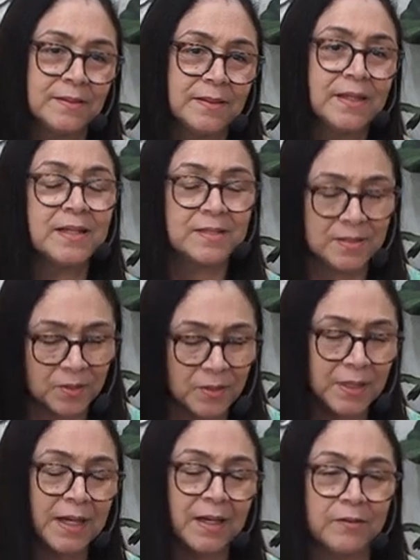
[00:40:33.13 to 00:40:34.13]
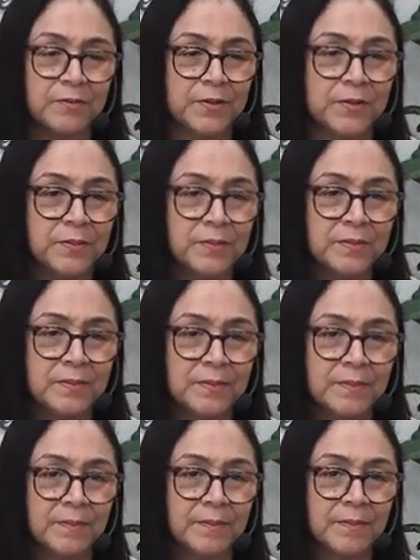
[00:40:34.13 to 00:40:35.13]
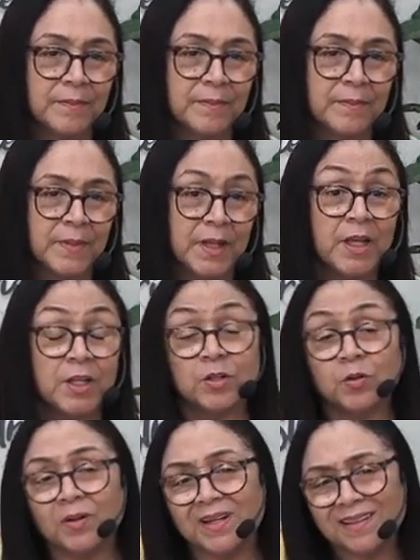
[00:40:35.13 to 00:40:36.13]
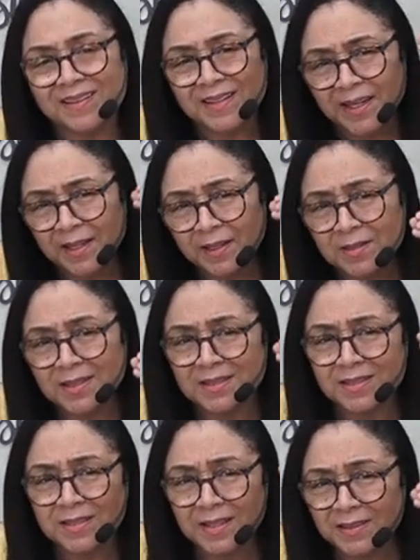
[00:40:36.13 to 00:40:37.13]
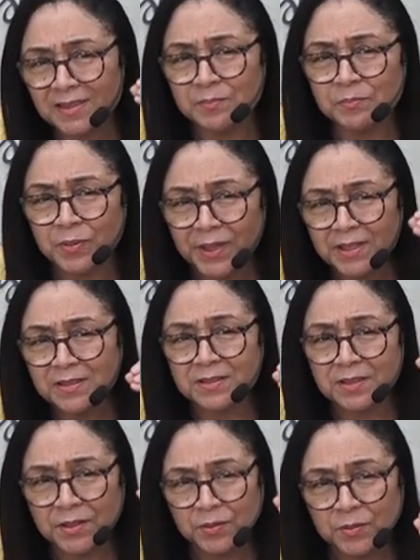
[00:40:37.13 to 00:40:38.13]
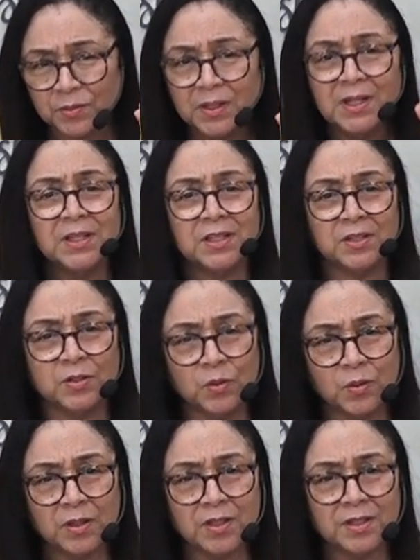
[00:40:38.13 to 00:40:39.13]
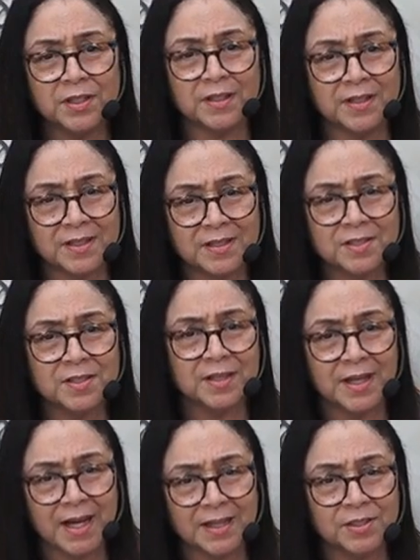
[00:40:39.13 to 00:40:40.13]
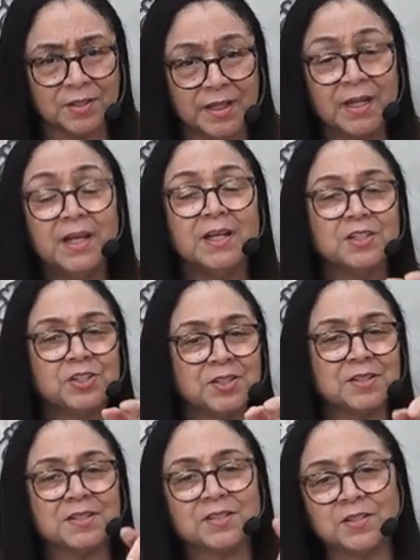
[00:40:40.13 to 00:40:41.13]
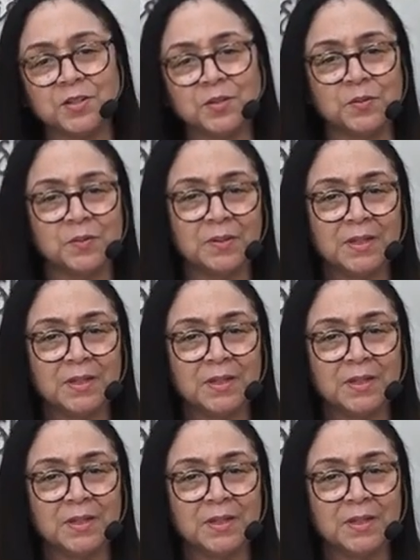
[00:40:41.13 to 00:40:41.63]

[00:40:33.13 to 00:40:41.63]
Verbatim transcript: Yes, Lord, I love you. You know, the things that Satan brings to you, you're no good, you're this, you're that, you're the. Jesus knew.